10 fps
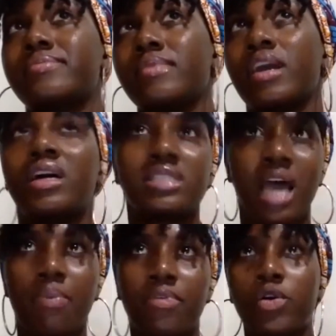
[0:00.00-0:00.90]
on
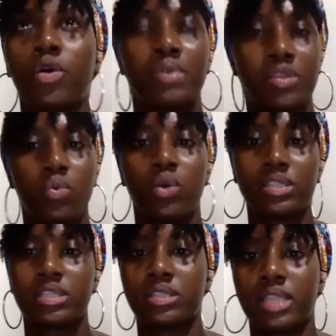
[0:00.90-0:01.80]
top of it or be the one
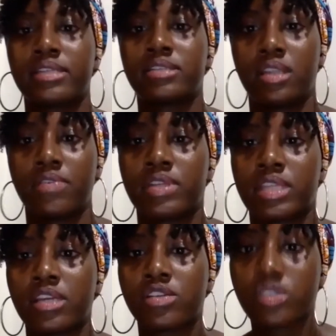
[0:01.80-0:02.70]
to deliver
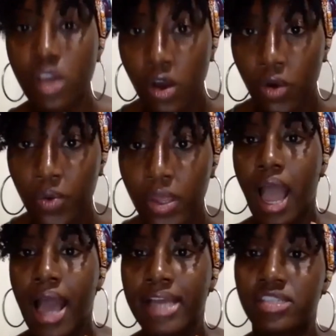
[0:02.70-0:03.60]
things. So
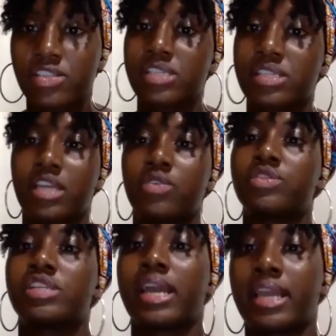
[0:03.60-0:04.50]
I suggest that you
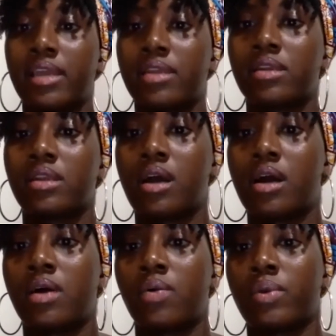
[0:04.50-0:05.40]
check in
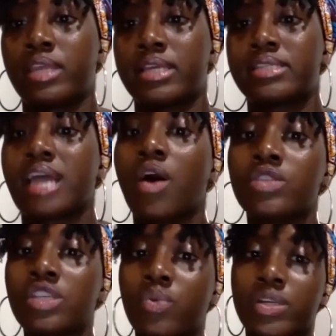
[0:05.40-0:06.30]
with kids not
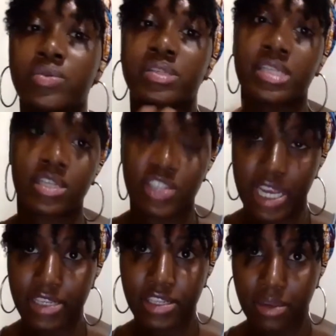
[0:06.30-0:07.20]
only when you see a
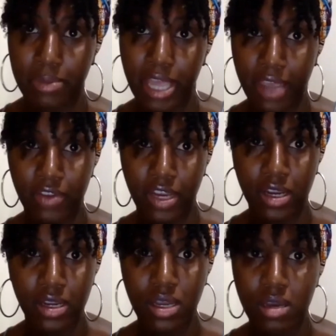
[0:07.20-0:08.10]
change in their
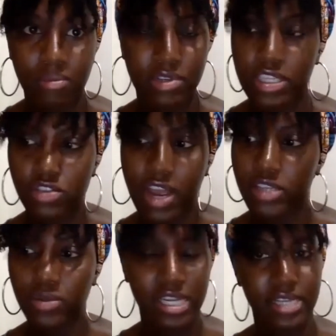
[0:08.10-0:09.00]
behavior, but just
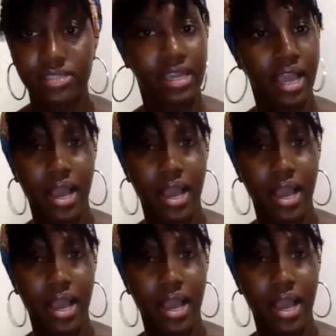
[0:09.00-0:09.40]
gradual check-ins, like how are